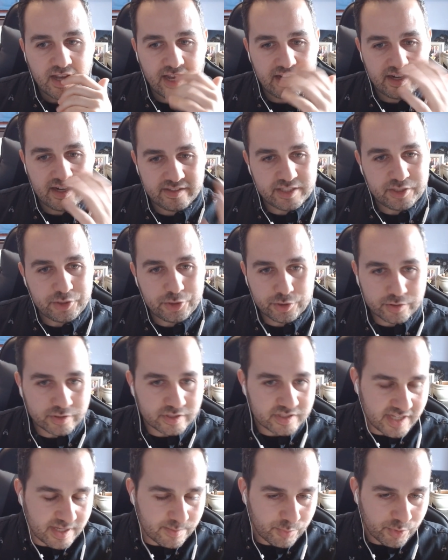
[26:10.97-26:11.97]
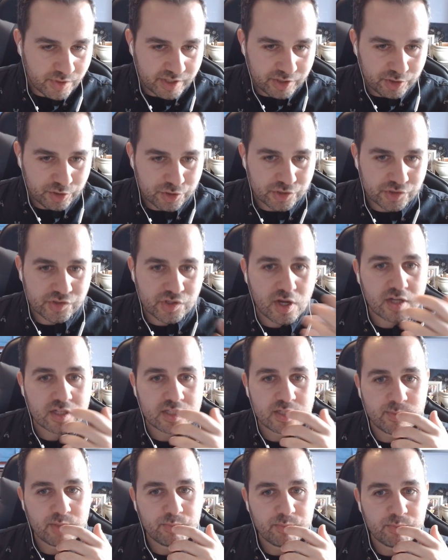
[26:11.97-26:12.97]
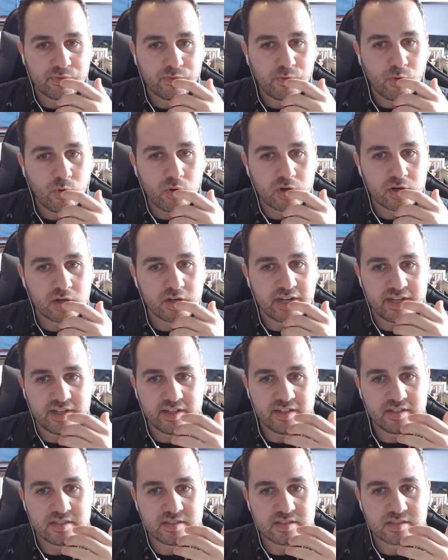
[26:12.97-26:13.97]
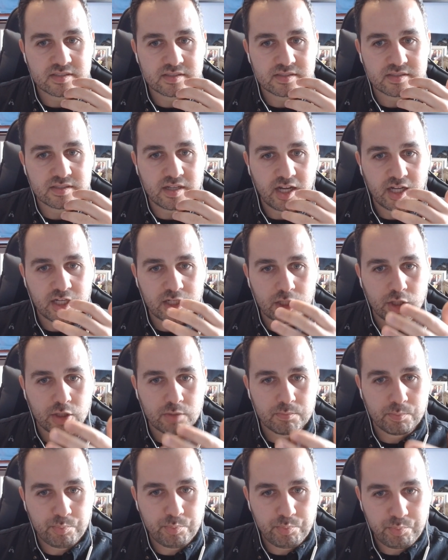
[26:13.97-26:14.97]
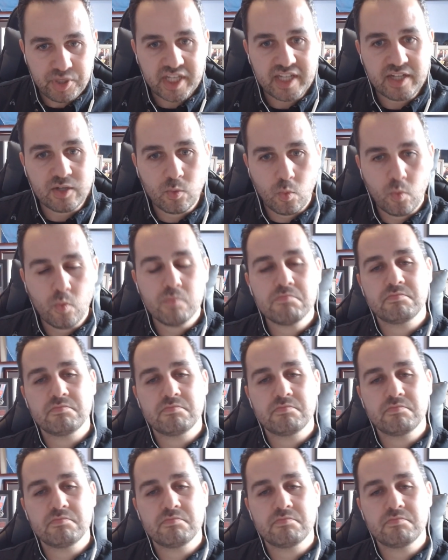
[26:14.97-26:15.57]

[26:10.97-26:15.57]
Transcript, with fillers: and I think your example that you just talked about before is a big